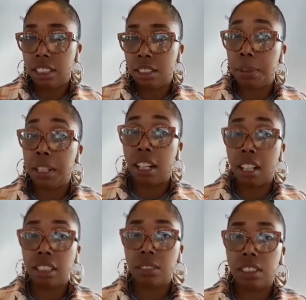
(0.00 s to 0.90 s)
to be
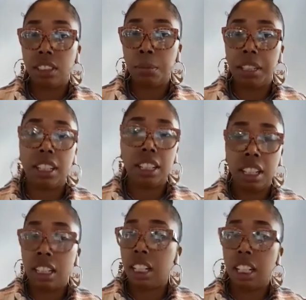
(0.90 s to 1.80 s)
honest with you, because
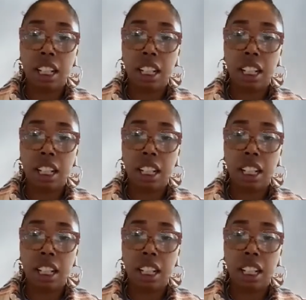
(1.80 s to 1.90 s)
again,